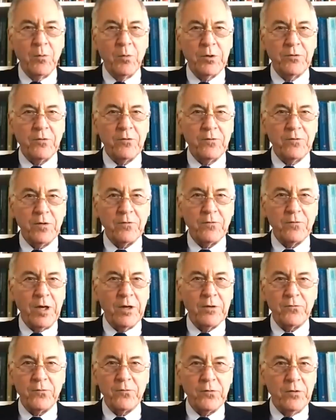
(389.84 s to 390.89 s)
which is just
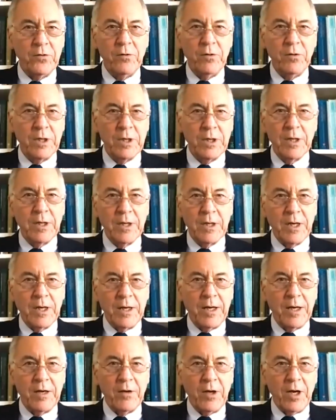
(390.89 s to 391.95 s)
not true.
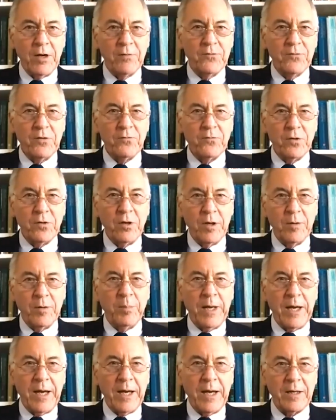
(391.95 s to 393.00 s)
I, I, have just gone
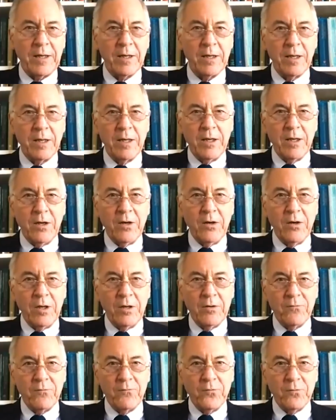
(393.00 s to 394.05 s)
back
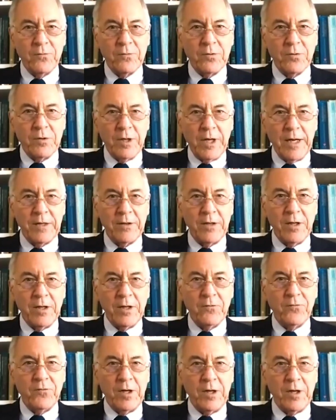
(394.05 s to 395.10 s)
for, to
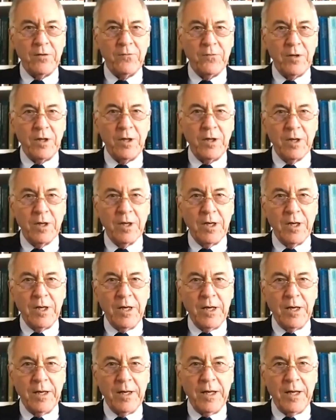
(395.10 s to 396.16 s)
1960
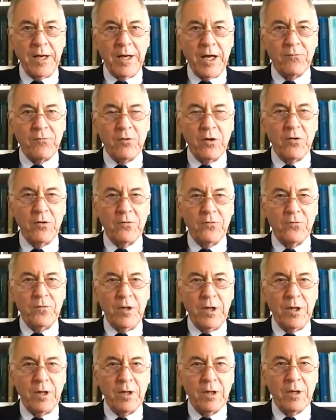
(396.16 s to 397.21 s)
and, and I've used
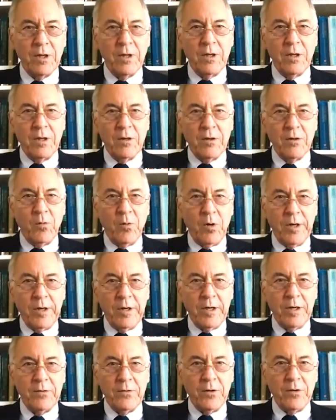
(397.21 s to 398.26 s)
the
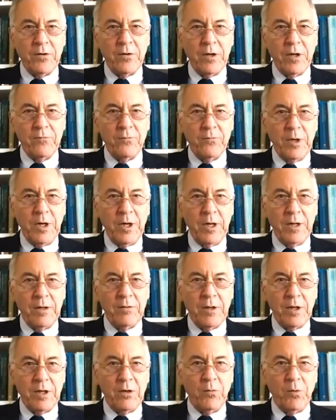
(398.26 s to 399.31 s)
quantity theory of
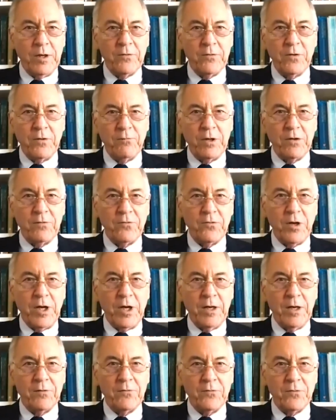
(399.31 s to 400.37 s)
money, the equation of
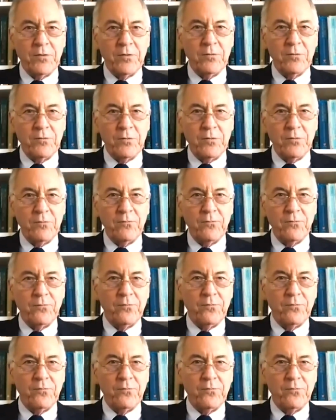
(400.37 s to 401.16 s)
exchange to, to